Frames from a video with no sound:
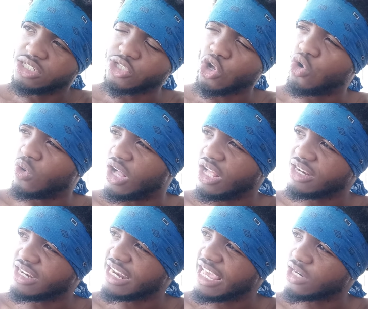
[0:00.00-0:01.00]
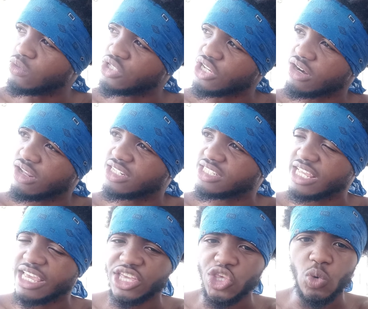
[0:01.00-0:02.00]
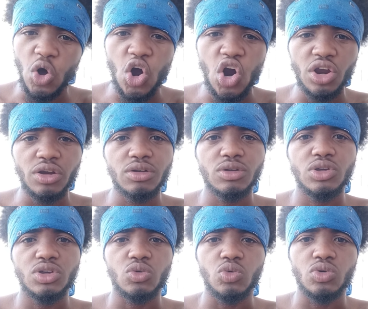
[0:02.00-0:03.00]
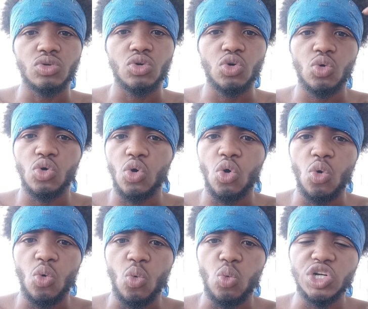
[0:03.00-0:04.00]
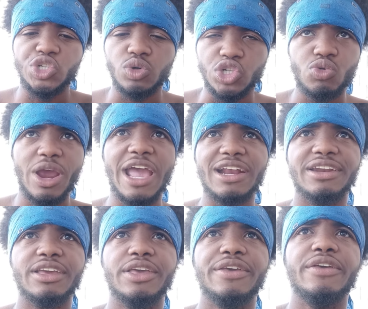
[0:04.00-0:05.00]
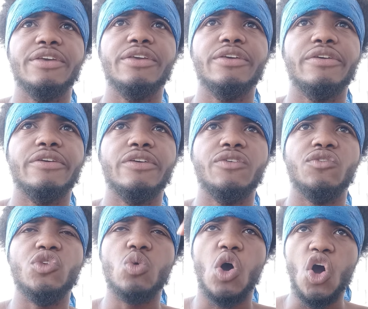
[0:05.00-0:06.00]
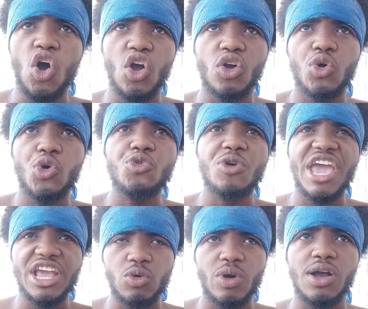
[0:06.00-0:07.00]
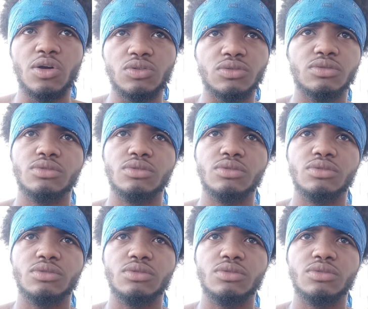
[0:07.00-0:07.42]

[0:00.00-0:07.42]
So other than that, I want y'all to understand you are what you attract. You are who you hang around.